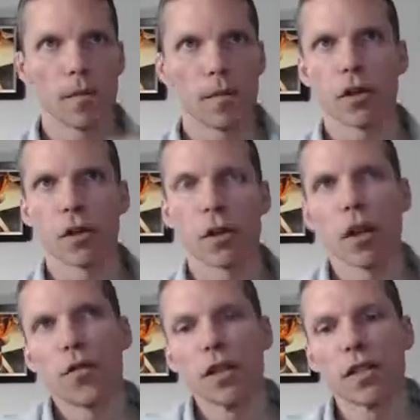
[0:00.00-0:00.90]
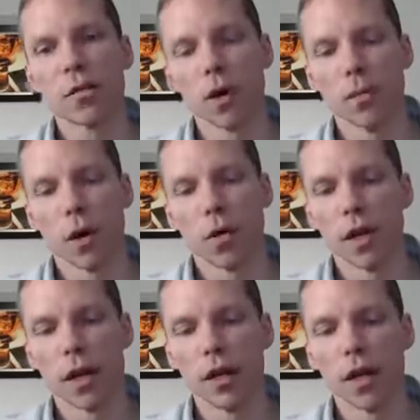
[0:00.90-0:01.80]
You're going to love this in one
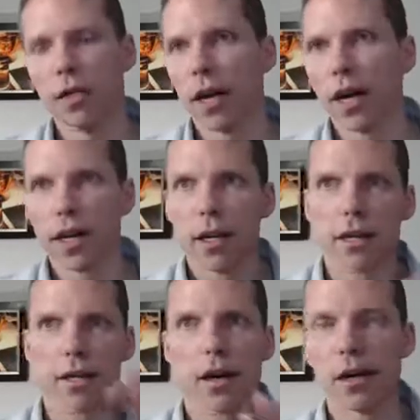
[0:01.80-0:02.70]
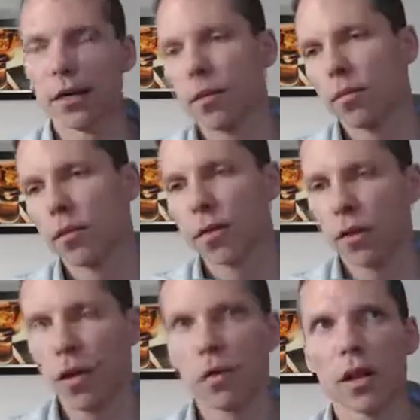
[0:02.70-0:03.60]
moment. And this, I can't yell,
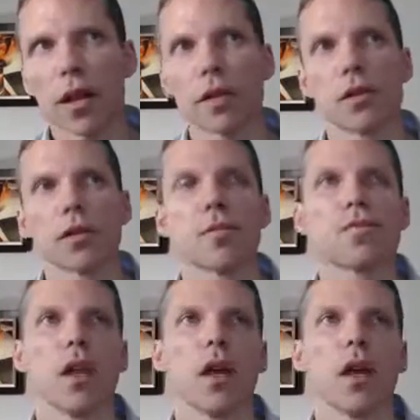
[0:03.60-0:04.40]
even though I would like to.